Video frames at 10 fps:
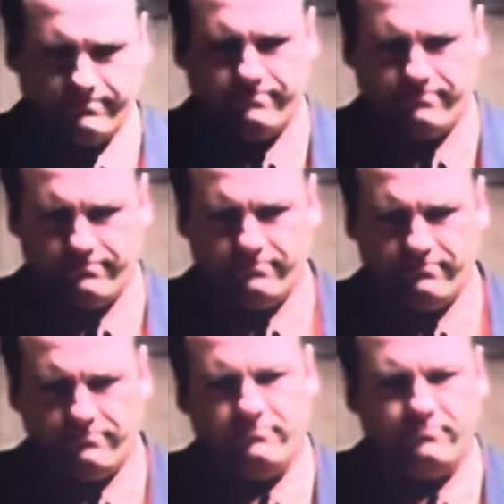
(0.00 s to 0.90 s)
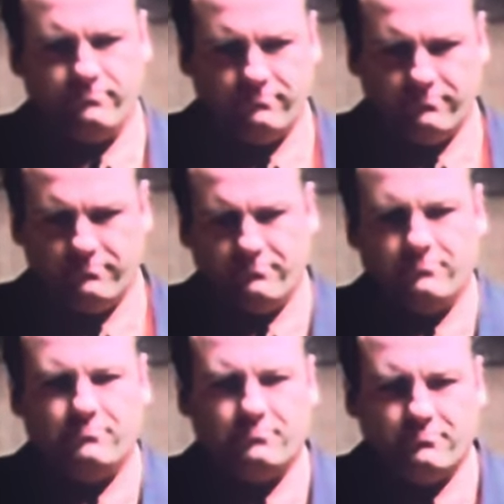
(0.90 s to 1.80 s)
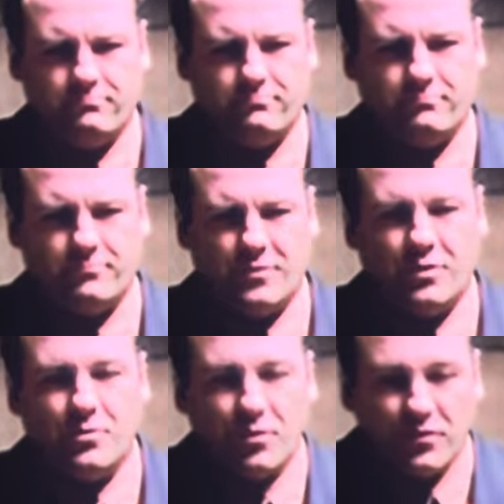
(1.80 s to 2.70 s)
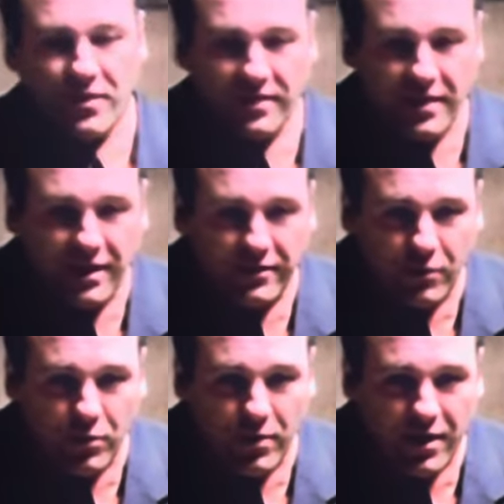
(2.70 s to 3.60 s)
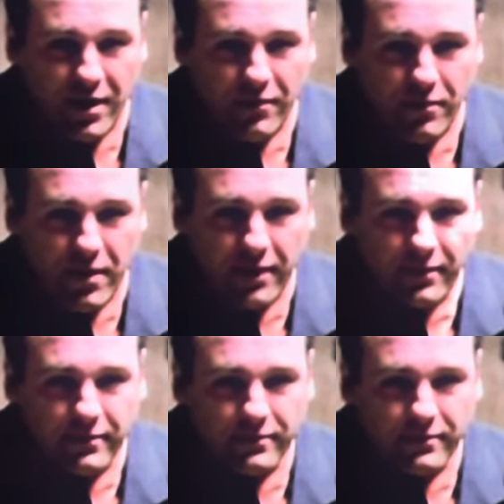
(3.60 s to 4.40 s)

do here, Mr. Soprano. You're the most fantastic woman I ever met.